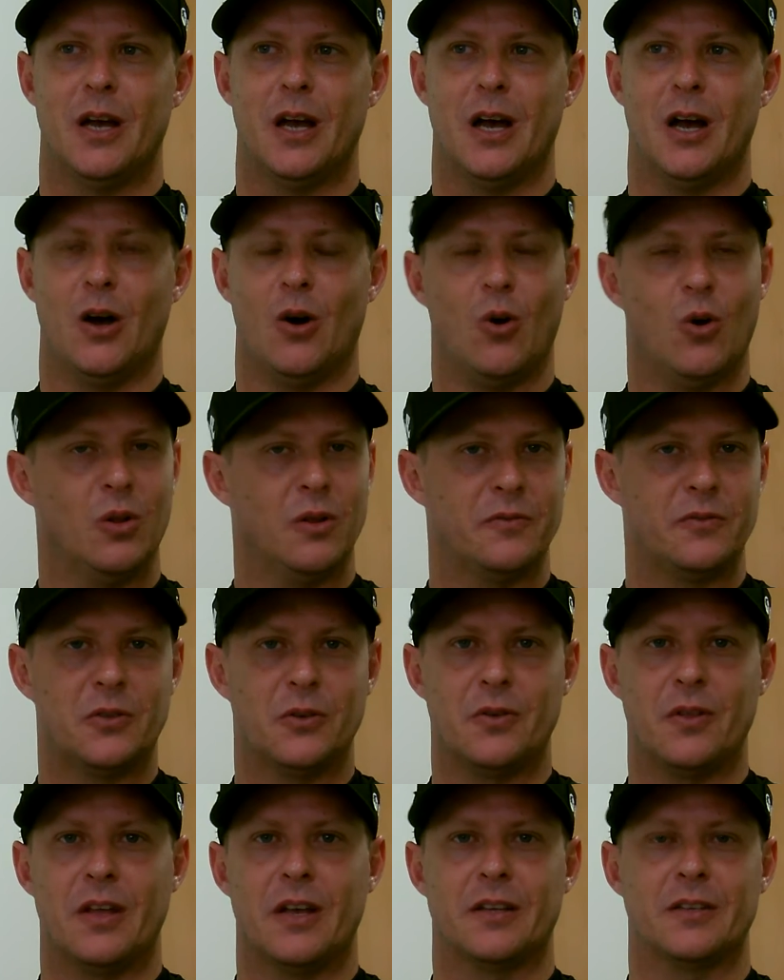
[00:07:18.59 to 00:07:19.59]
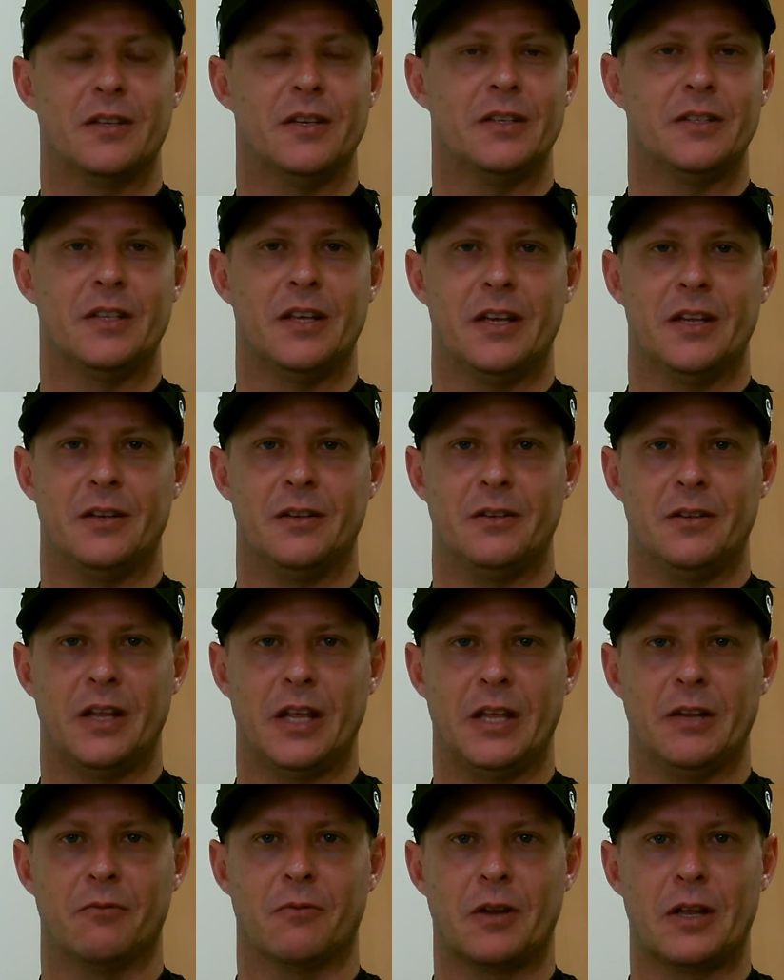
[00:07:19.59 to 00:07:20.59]
all of 2010
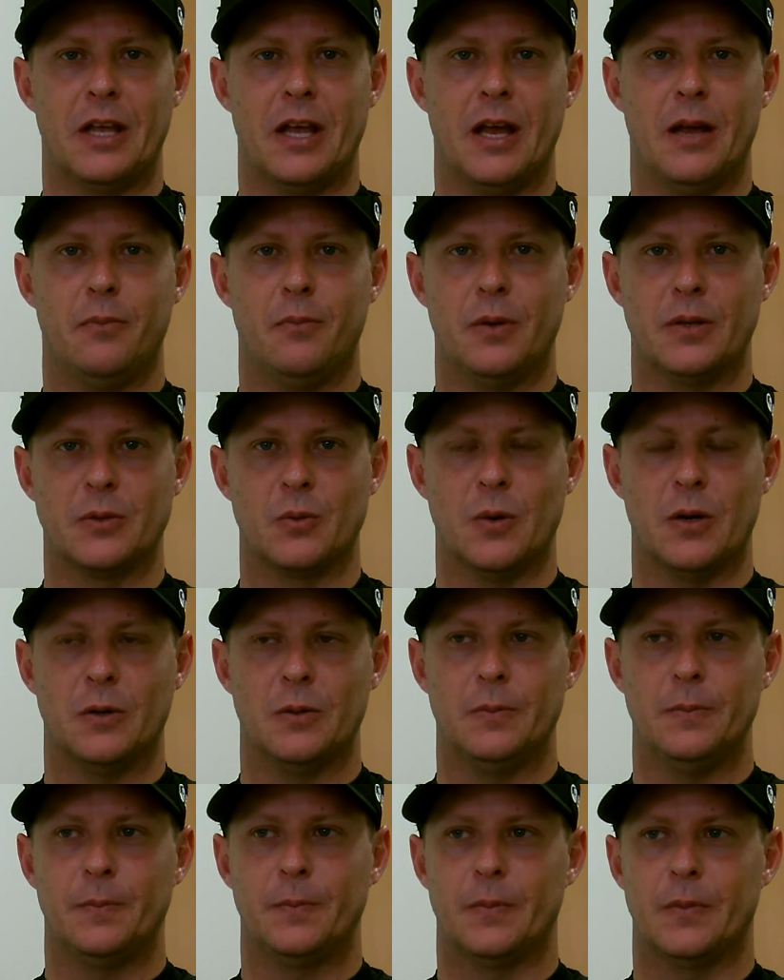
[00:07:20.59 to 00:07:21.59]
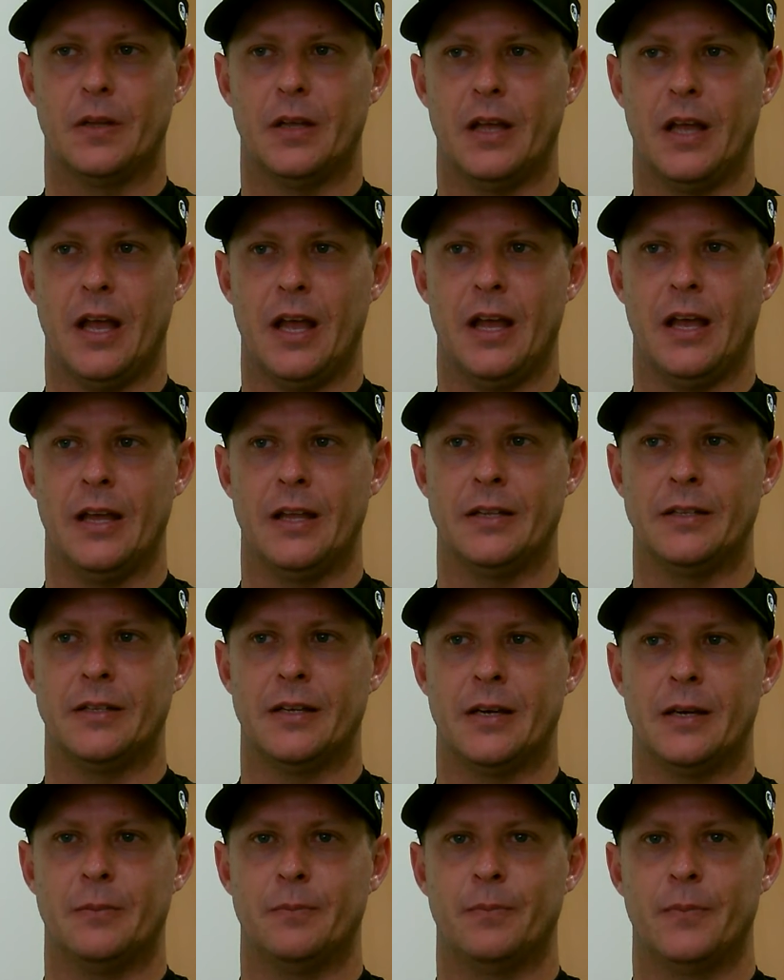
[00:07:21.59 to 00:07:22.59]
in rehab as well, and
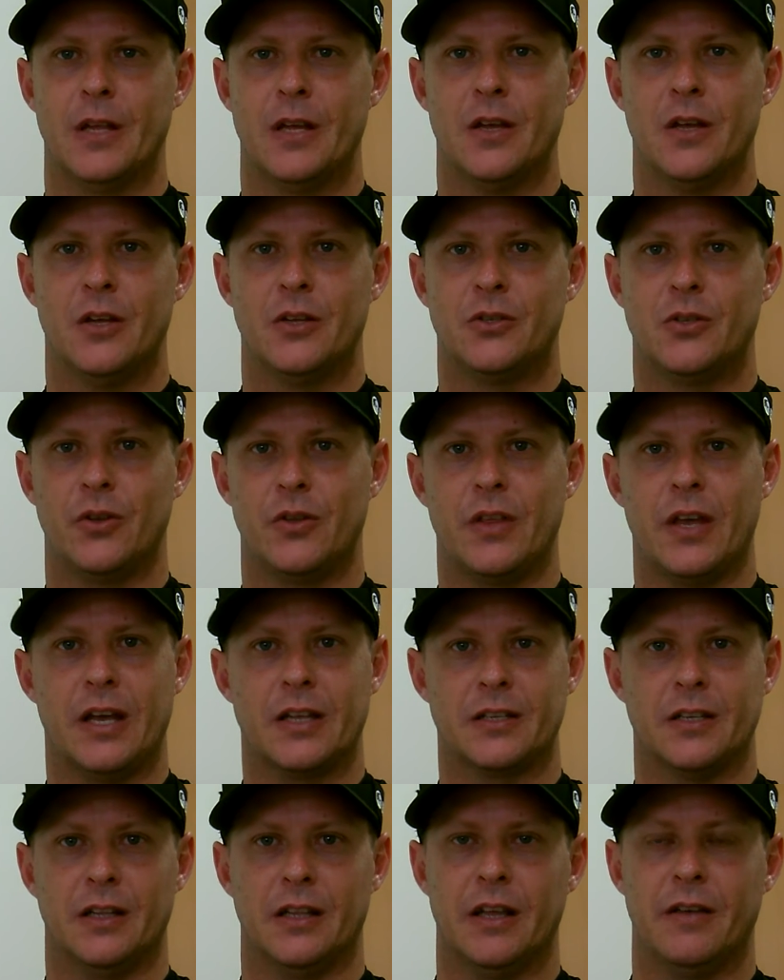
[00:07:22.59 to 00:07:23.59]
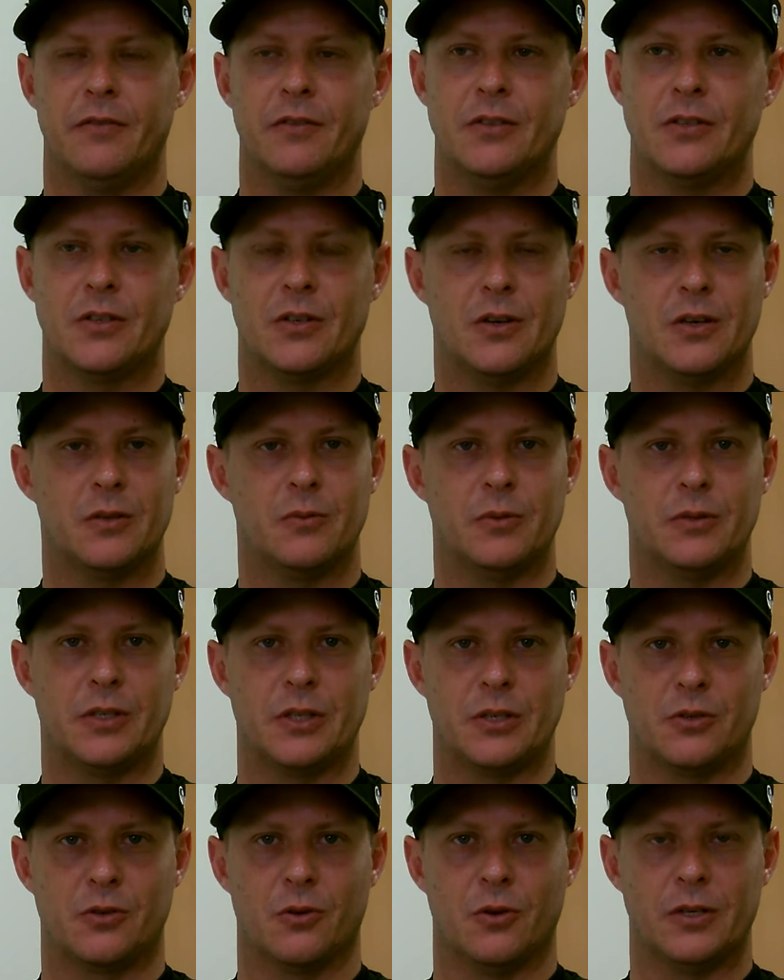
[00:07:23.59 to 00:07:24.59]
2011 signed with
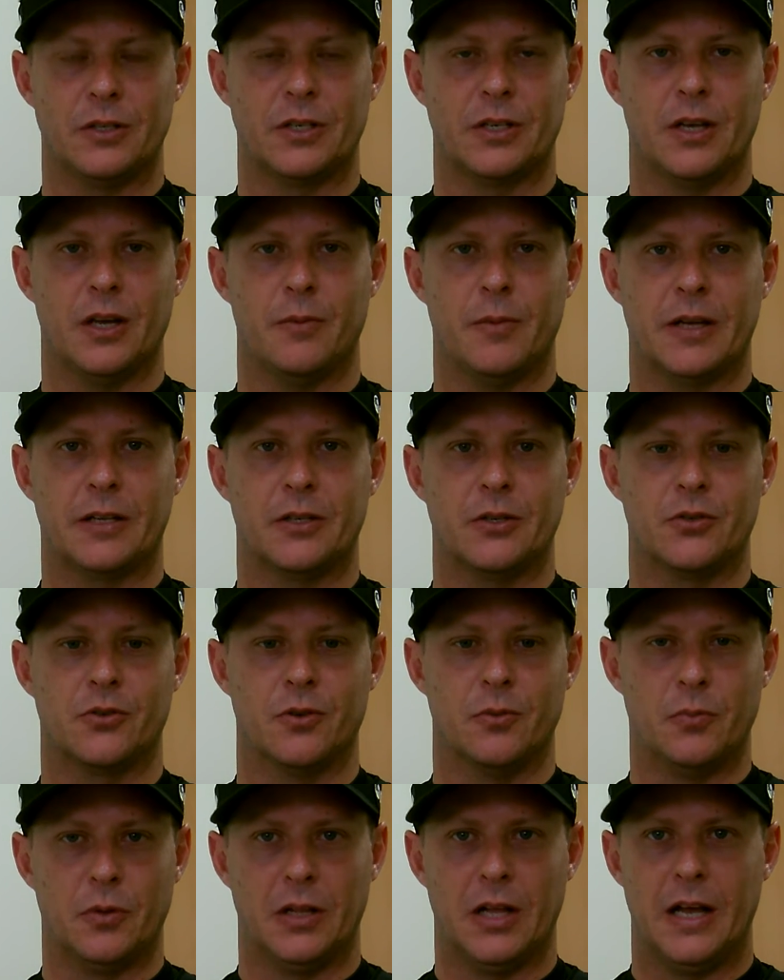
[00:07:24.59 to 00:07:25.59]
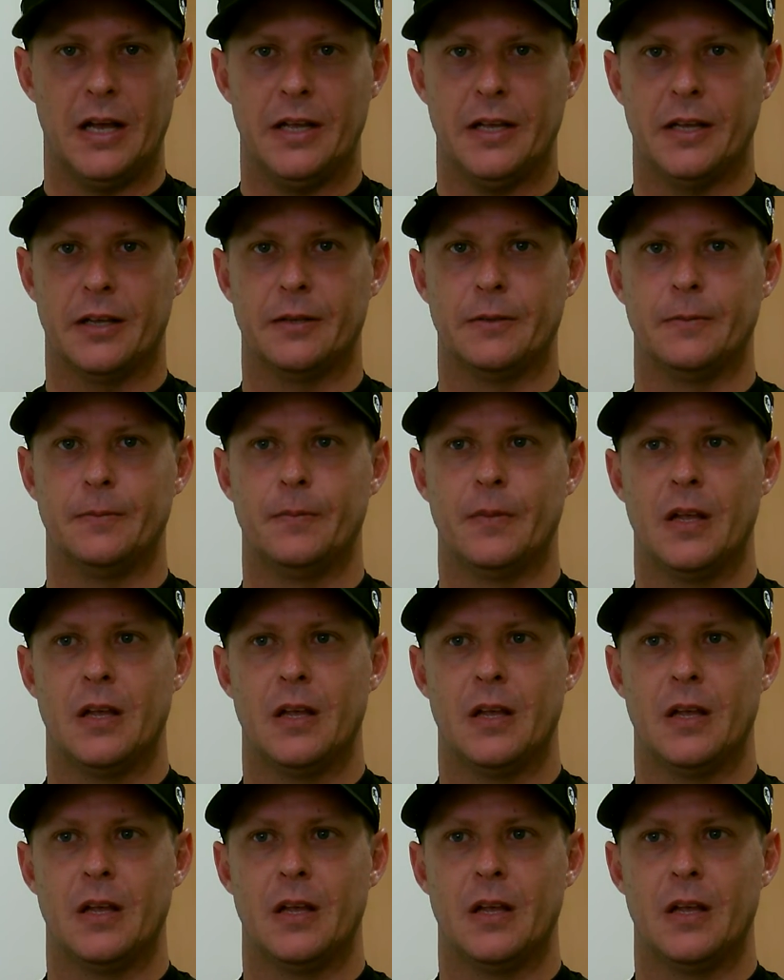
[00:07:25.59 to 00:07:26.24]
Detroit to go back to AAA, and